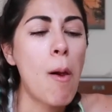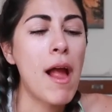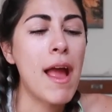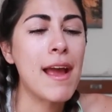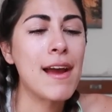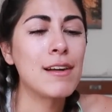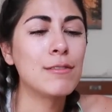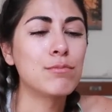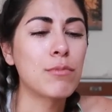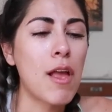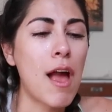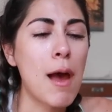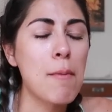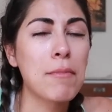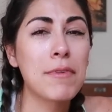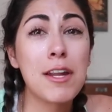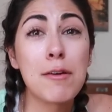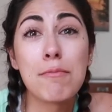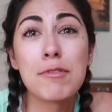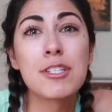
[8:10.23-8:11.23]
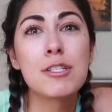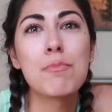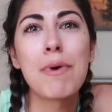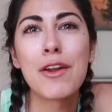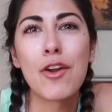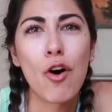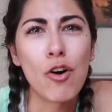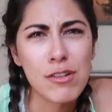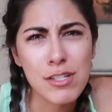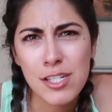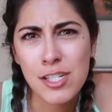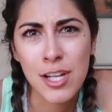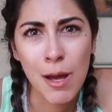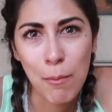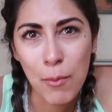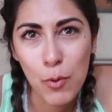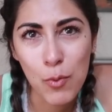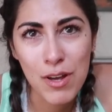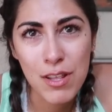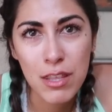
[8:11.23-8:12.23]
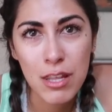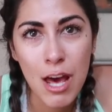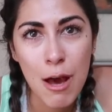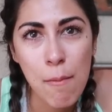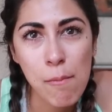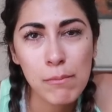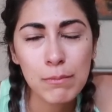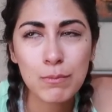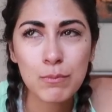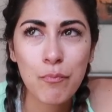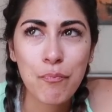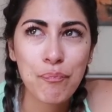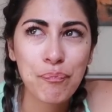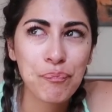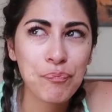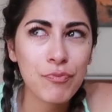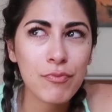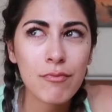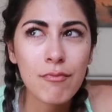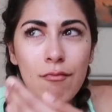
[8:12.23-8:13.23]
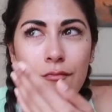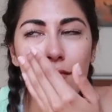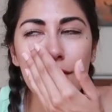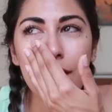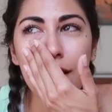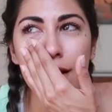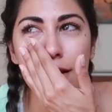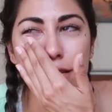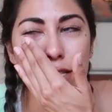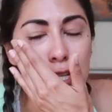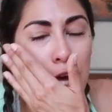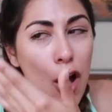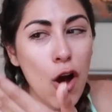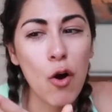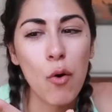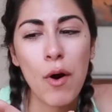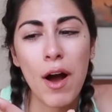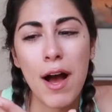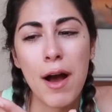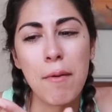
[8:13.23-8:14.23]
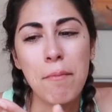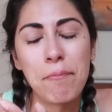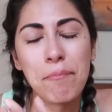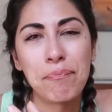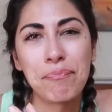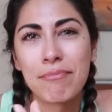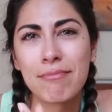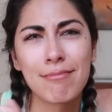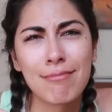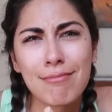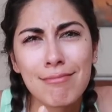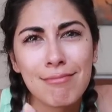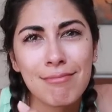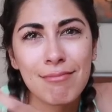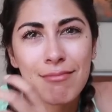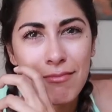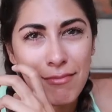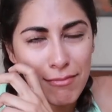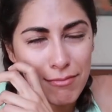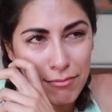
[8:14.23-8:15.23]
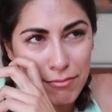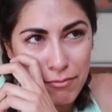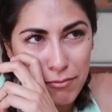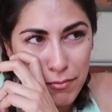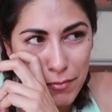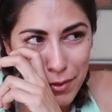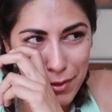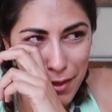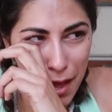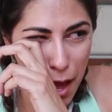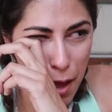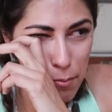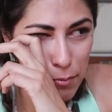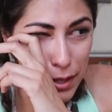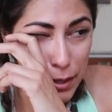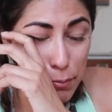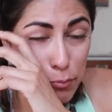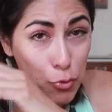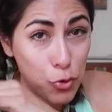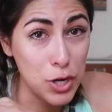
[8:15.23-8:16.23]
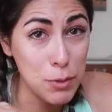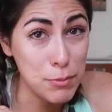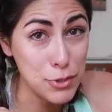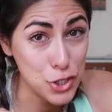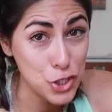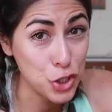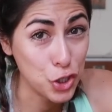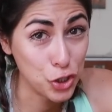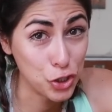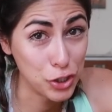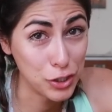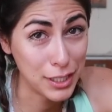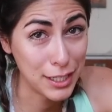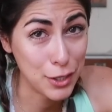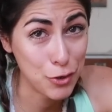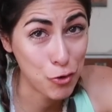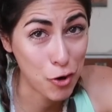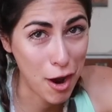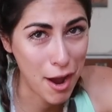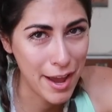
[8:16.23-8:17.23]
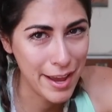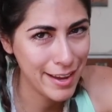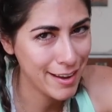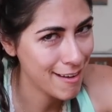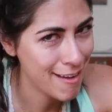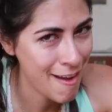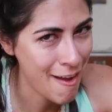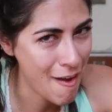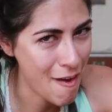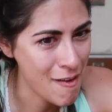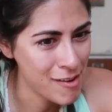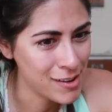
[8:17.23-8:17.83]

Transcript: And I'm gonna spend all summer with them. So um, I'm like prematurely crying.